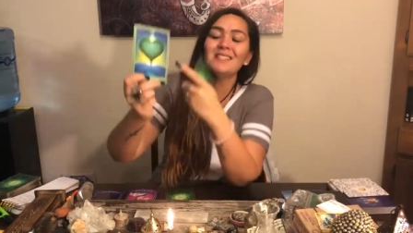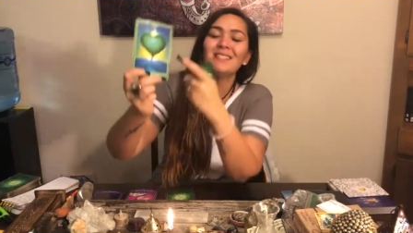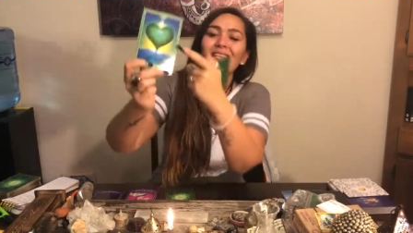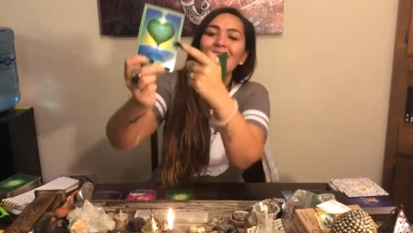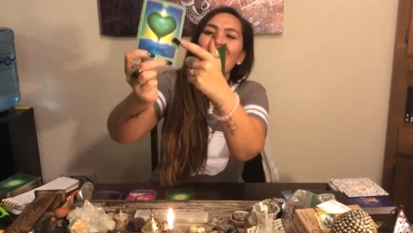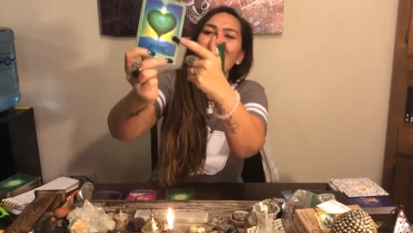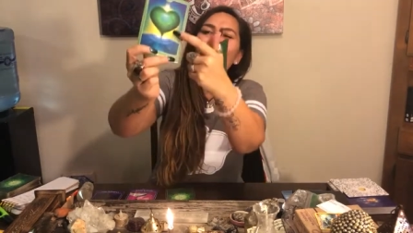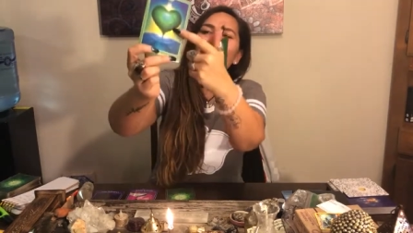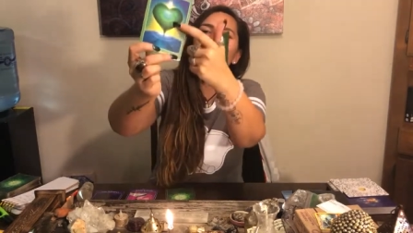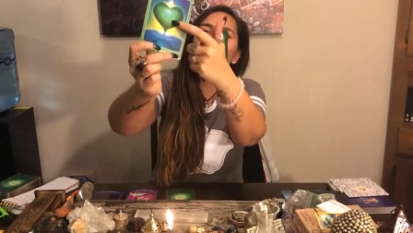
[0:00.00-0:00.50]

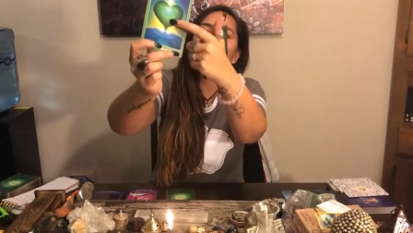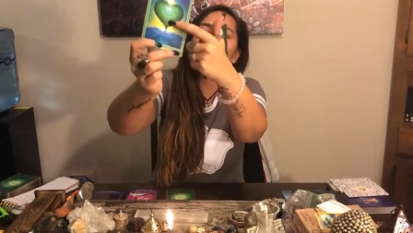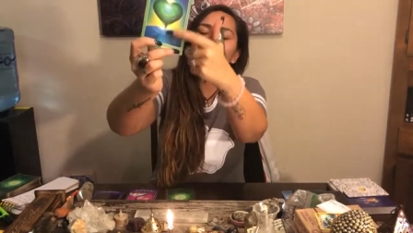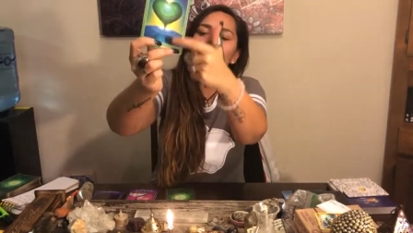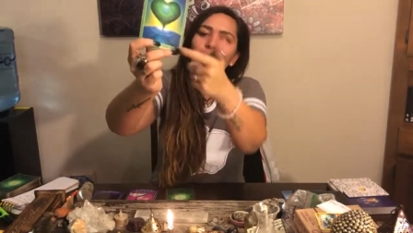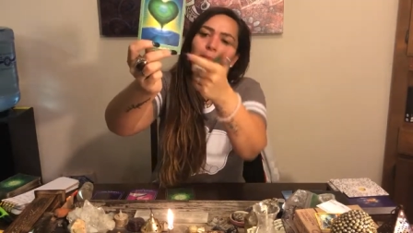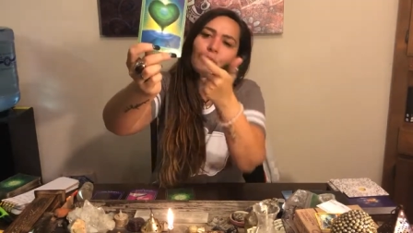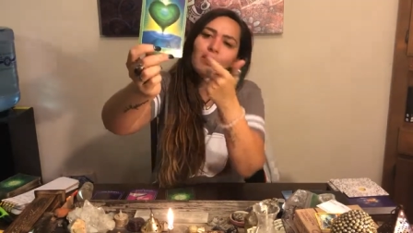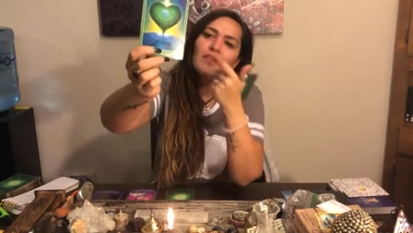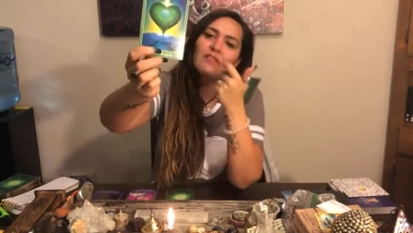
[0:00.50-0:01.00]
See how the
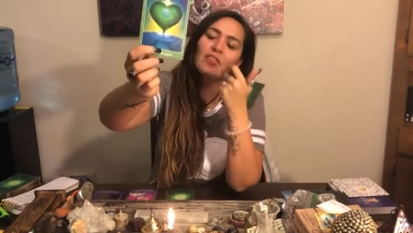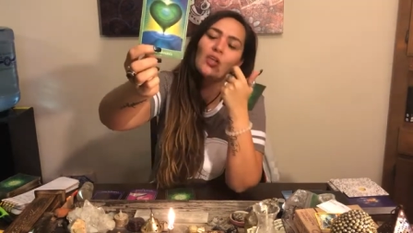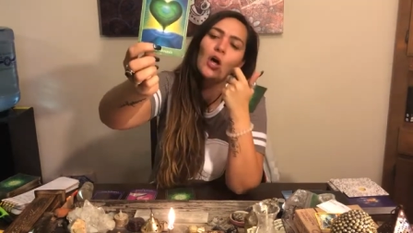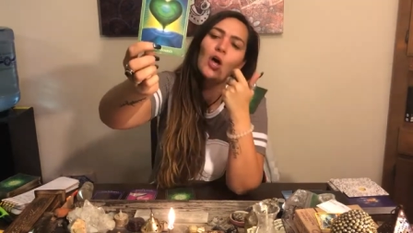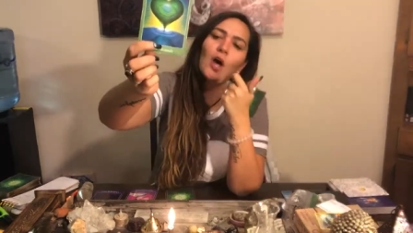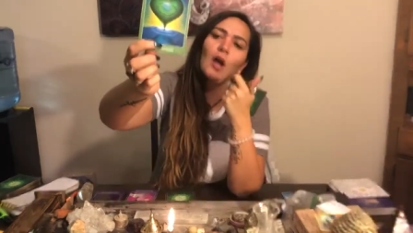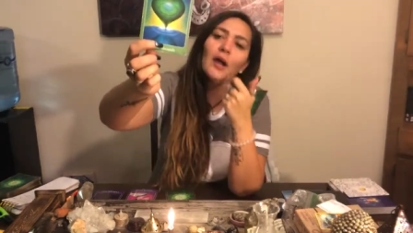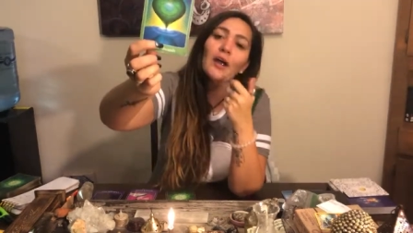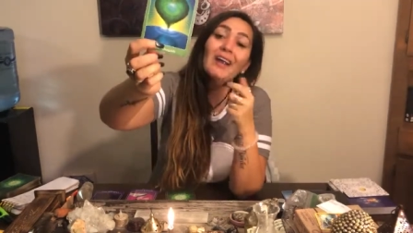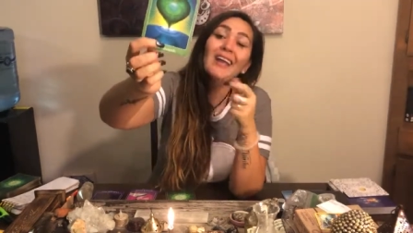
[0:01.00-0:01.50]
tip of the
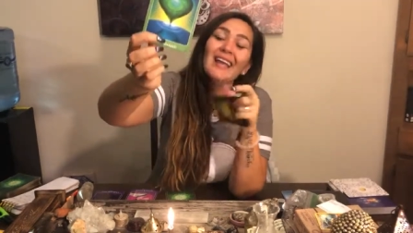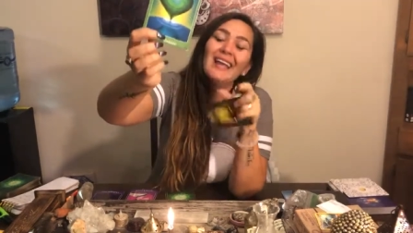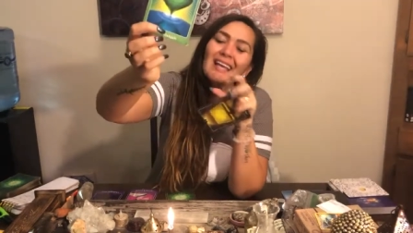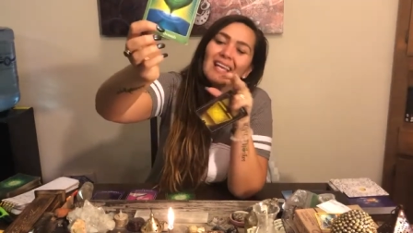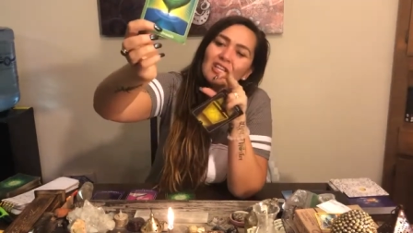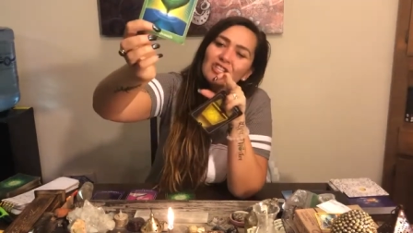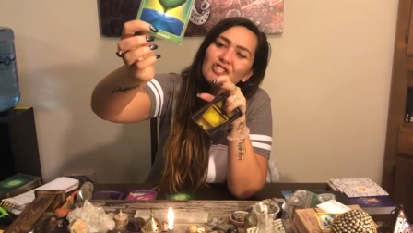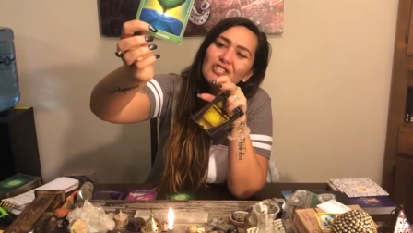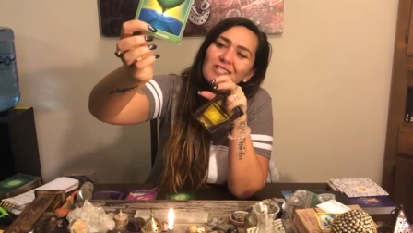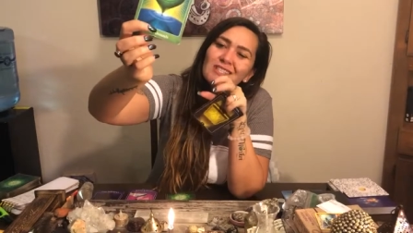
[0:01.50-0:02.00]
heart
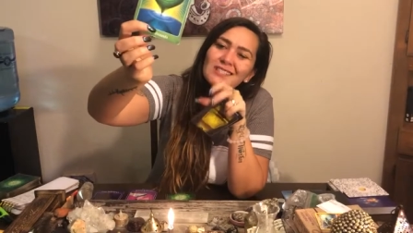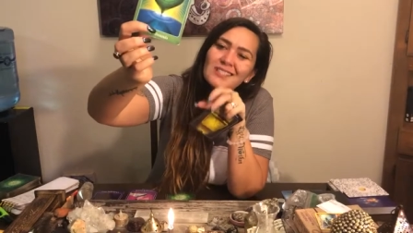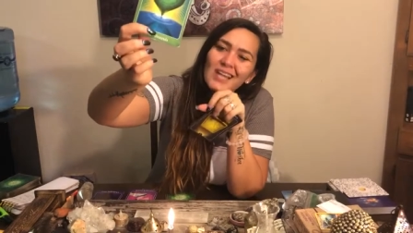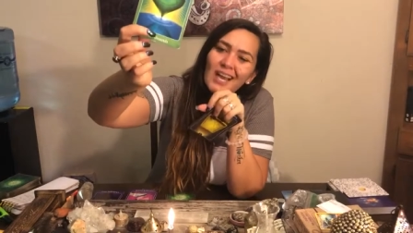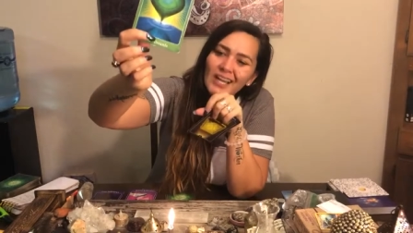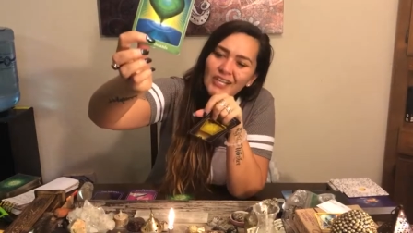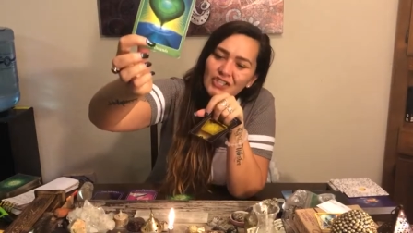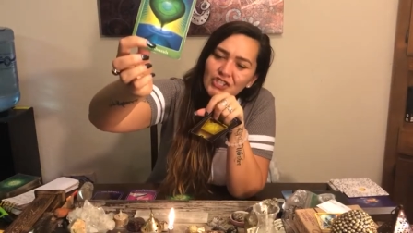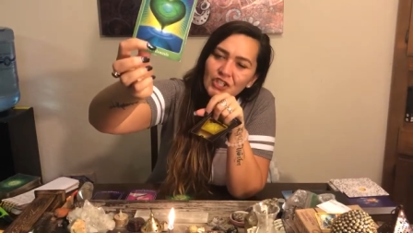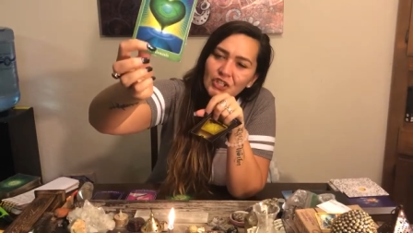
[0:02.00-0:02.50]
is just
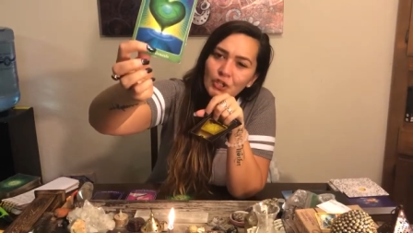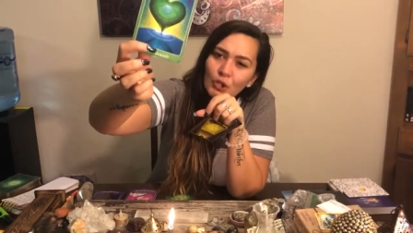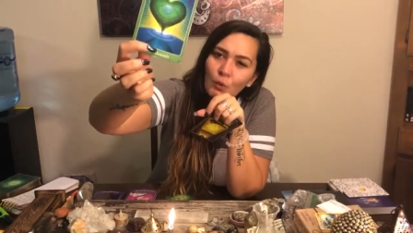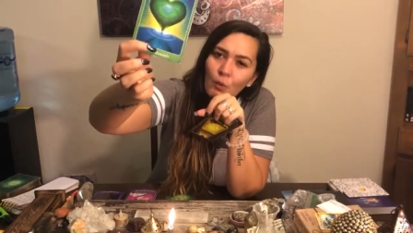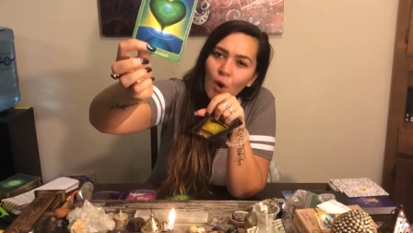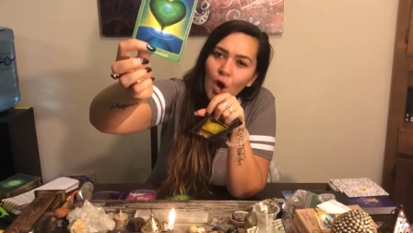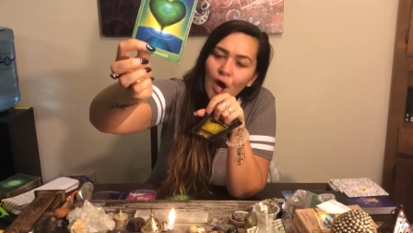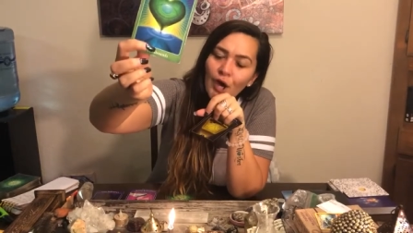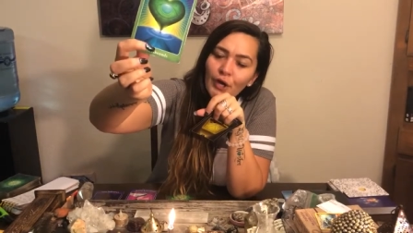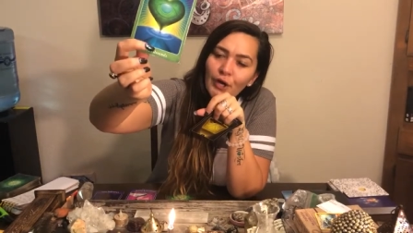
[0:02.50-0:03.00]
touching the
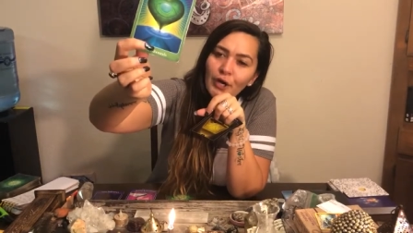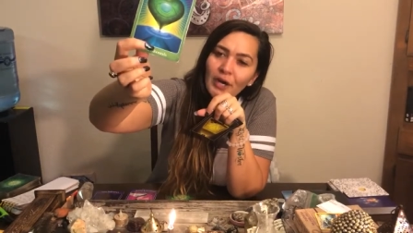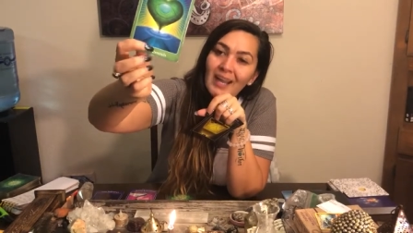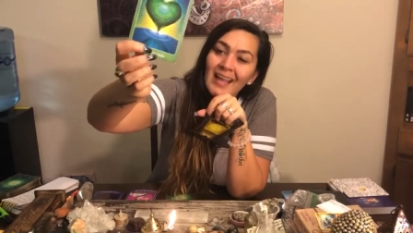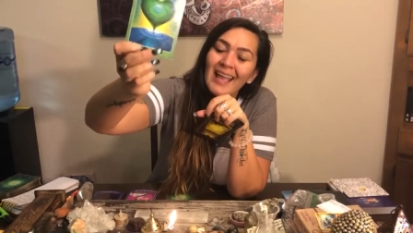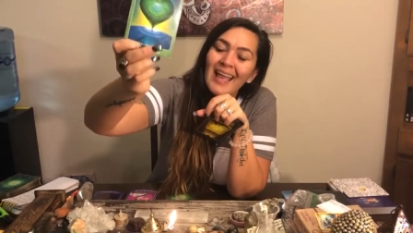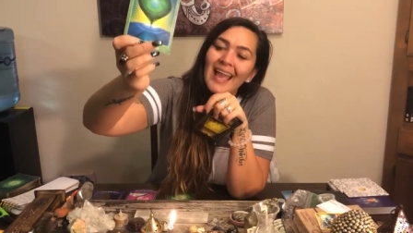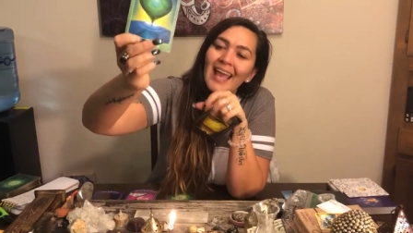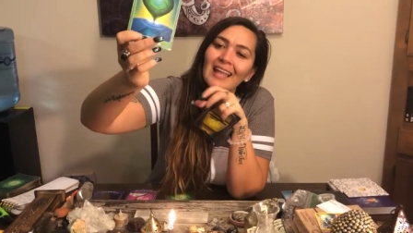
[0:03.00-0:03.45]
water